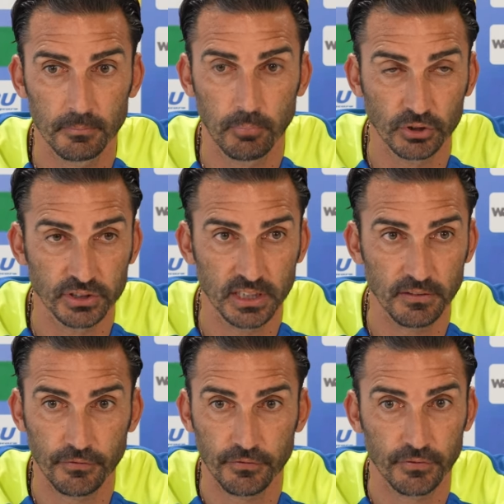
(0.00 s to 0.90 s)

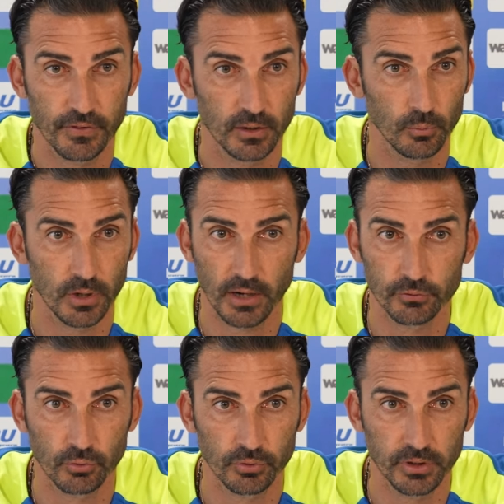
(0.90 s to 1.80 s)
positive, and we have
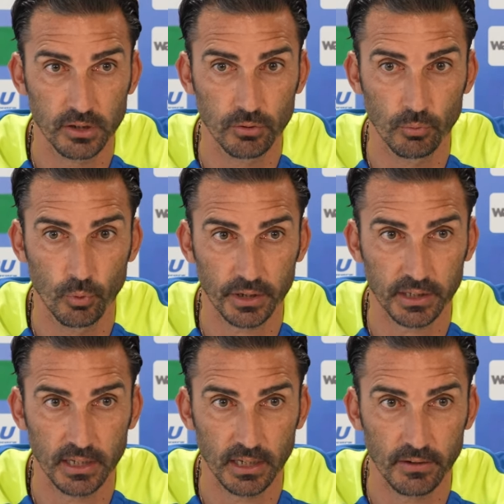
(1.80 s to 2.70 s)
to continue
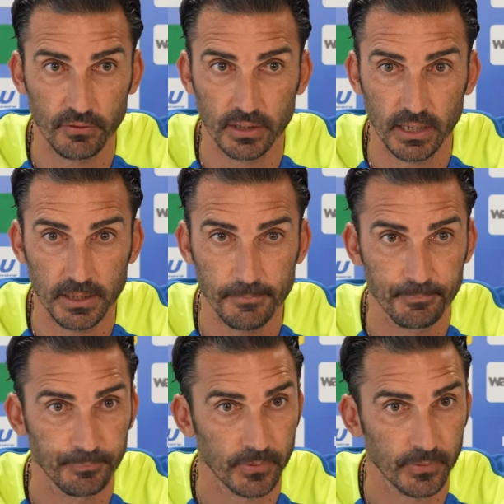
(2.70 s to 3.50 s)
working every day